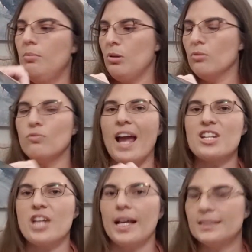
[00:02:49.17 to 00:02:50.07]

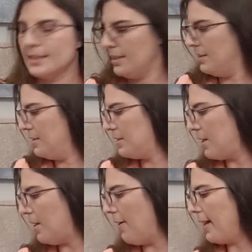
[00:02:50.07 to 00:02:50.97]
Precious.
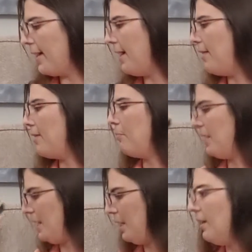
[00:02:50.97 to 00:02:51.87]
So I got the
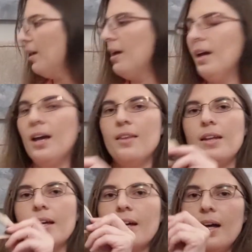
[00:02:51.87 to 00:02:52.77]
penny and then
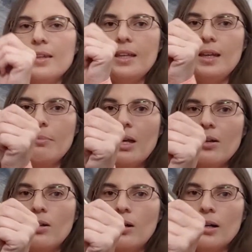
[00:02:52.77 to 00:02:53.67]
I got the
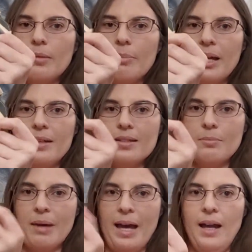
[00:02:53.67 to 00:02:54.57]
medical armband to
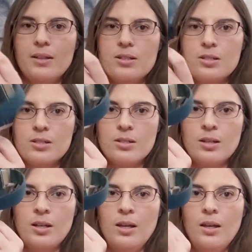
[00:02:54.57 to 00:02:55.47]
match.
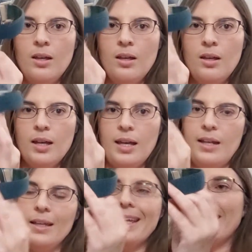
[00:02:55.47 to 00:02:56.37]

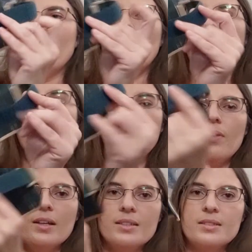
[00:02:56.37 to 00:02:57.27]
And again, all of
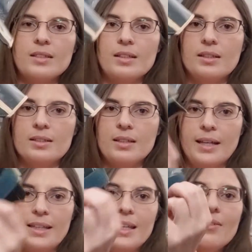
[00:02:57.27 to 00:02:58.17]
this is
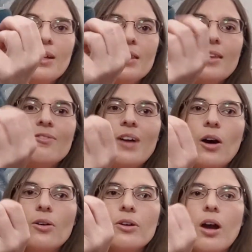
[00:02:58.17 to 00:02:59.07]
like, even the
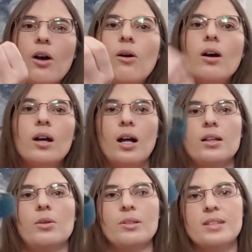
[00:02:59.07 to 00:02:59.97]
Velcro
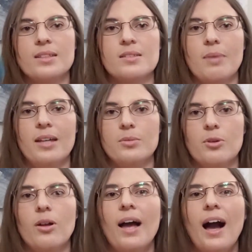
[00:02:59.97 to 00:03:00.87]
color was
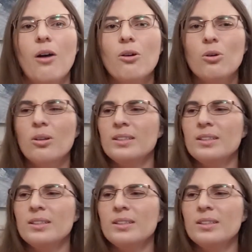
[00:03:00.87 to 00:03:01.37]
customizable. How cool is